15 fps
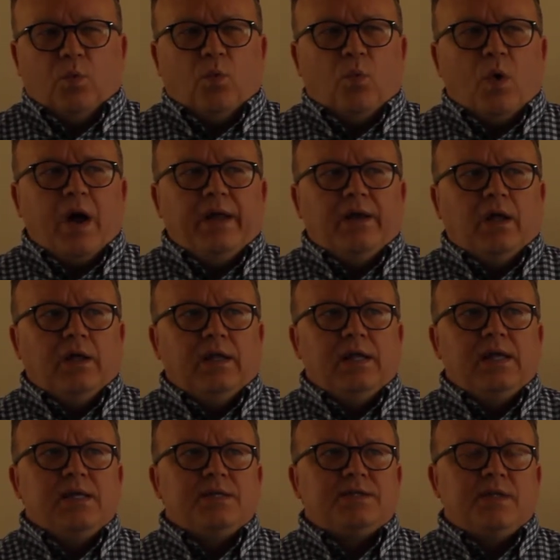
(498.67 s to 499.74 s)
What
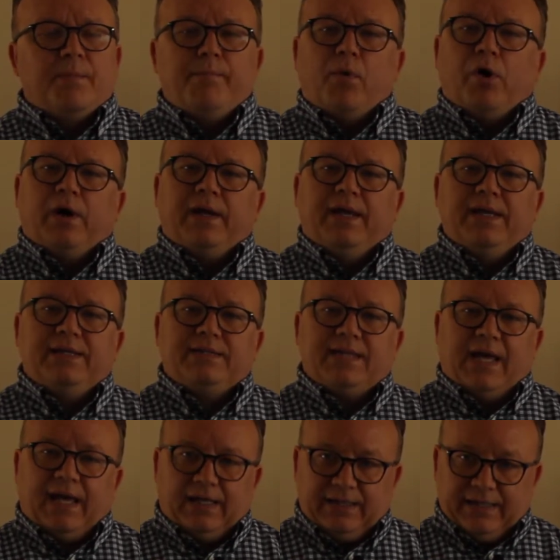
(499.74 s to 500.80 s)
is the market
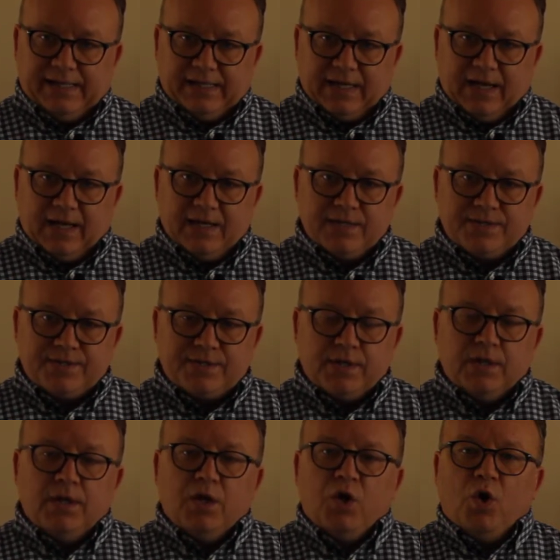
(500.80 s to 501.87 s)
telling us?
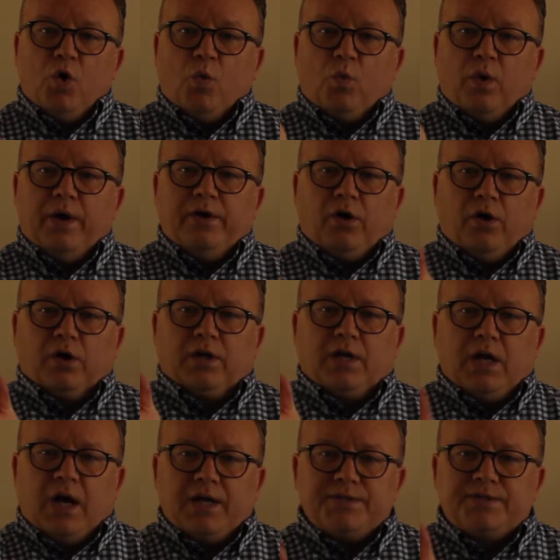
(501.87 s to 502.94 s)
What are
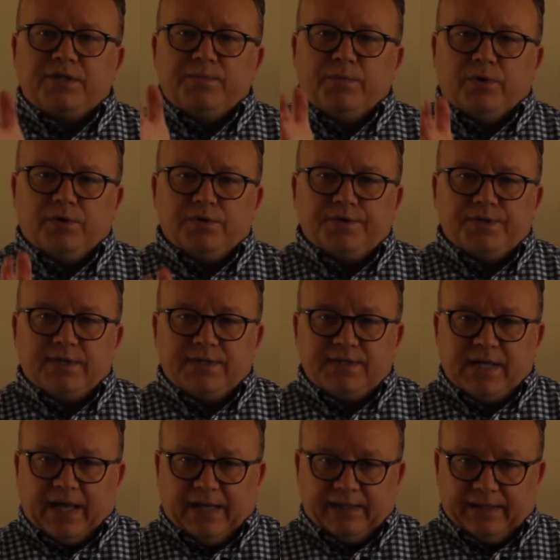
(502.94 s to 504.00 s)
customers
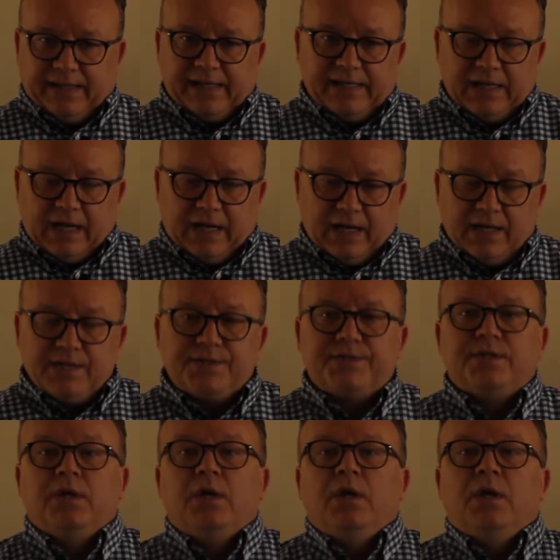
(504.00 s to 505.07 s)
telling
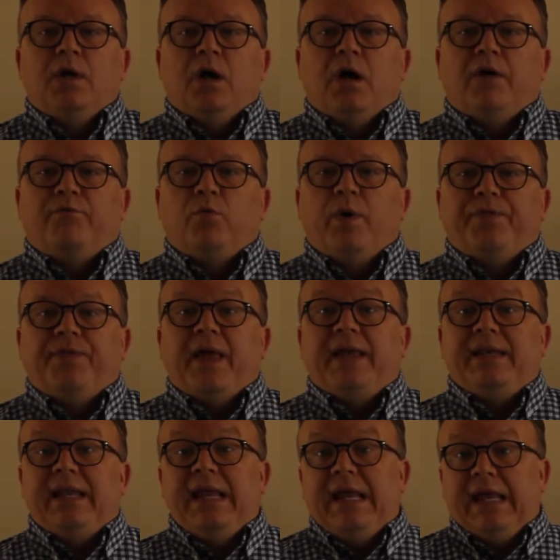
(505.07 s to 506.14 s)
us of what they
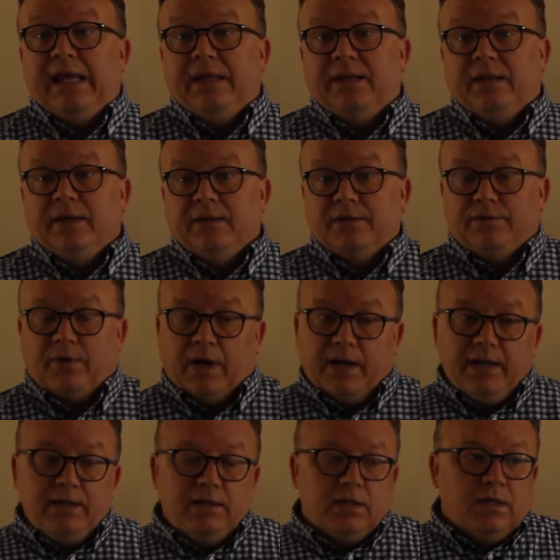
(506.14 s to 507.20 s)
need, right?